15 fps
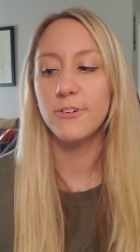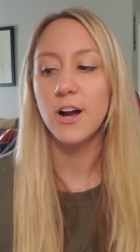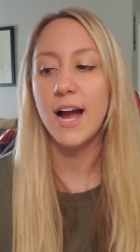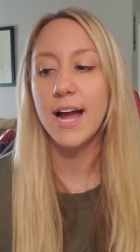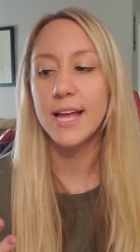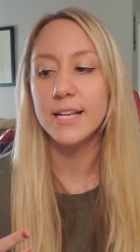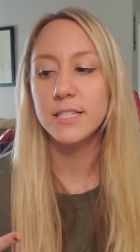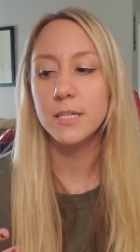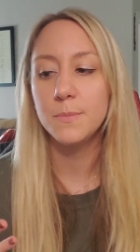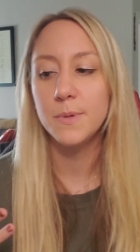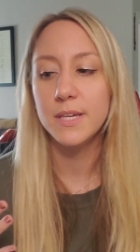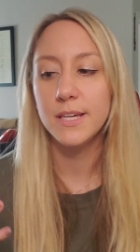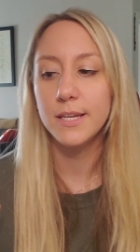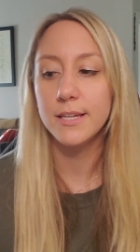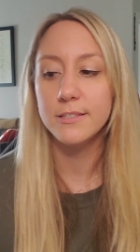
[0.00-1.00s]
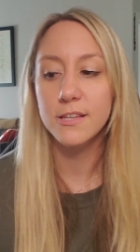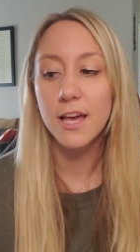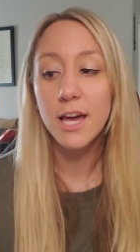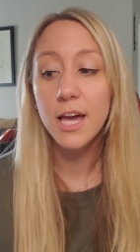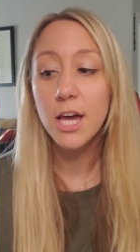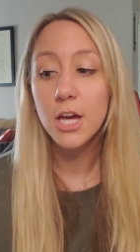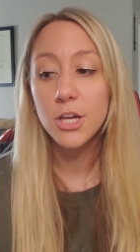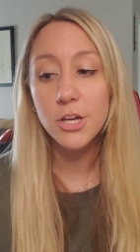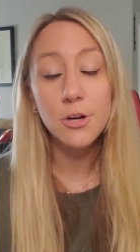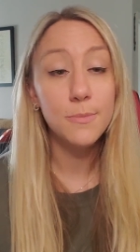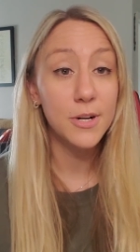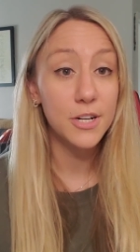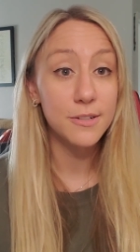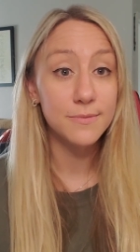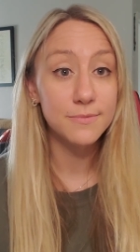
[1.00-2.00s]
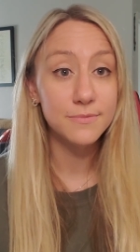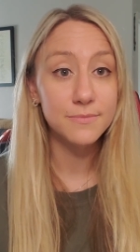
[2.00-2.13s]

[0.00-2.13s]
for INTPs, humor